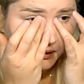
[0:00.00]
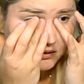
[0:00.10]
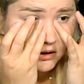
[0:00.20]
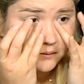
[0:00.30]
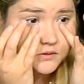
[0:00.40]
It
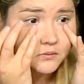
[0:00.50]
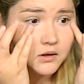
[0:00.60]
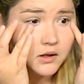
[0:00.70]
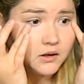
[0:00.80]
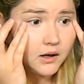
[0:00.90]
just helps to
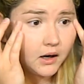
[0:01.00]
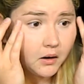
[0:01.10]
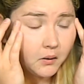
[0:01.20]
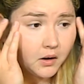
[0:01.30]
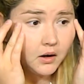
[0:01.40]
blend it
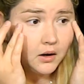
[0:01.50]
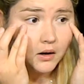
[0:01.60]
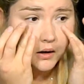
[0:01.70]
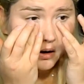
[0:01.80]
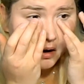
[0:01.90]
out.
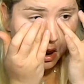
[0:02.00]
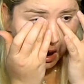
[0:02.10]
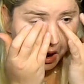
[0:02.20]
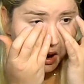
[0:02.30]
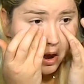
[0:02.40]
And
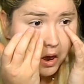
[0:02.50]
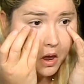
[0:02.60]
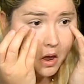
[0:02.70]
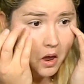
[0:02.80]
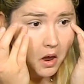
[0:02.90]

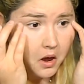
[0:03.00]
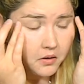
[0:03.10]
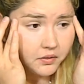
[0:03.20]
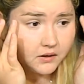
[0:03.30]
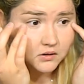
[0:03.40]

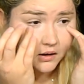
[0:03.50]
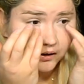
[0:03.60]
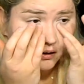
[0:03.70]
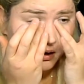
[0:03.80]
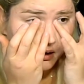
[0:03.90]
these are
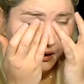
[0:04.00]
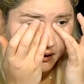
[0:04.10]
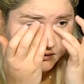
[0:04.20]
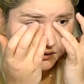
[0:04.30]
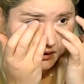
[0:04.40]
like, I
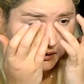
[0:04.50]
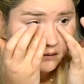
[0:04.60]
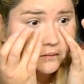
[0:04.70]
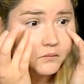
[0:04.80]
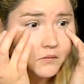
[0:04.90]
guess, the
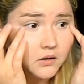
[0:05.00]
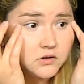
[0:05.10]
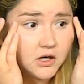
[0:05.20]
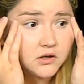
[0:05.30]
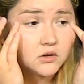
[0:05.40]

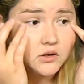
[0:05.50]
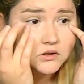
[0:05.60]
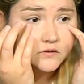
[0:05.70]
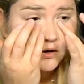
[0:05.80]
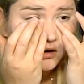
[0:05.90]

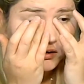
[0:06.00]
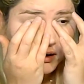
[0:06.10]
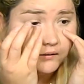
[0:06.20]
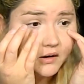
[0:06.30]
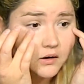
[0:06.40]
gentlest finger you
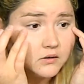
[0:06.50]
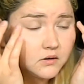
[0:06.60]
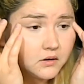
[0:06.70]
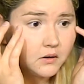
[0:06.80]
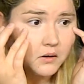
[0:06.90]
have, I guess.
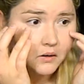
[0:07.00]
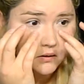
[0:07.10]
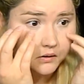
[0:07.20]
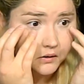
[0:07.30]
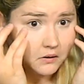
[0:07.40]

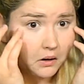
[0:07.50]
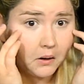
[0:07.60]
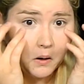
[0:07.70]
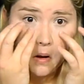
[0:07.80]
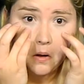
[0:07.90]
That's what they say.